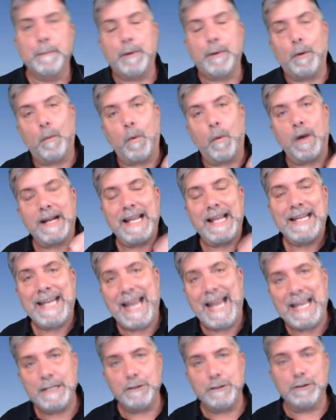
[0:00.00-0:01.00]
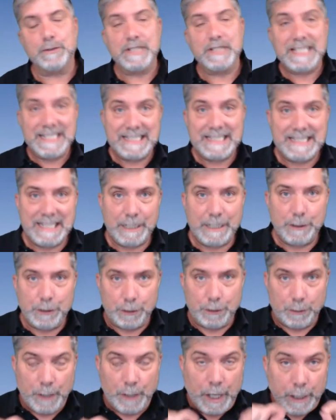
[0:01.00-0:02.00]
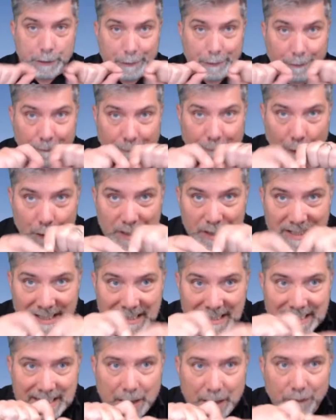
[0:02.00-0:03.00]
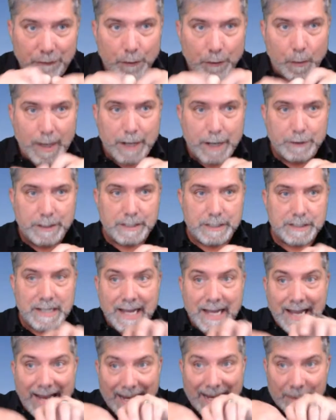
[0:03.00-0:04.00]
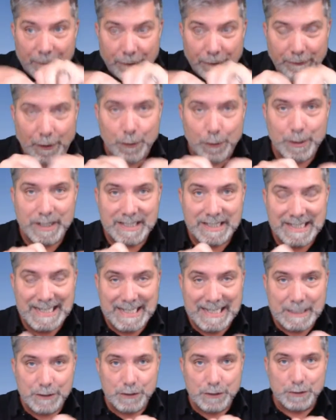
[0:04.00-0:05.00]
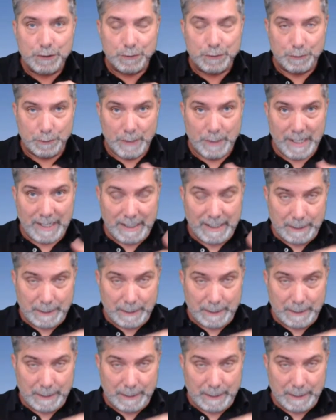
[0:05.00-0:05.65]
But what I can do is continue to focus in self-awareness and focus into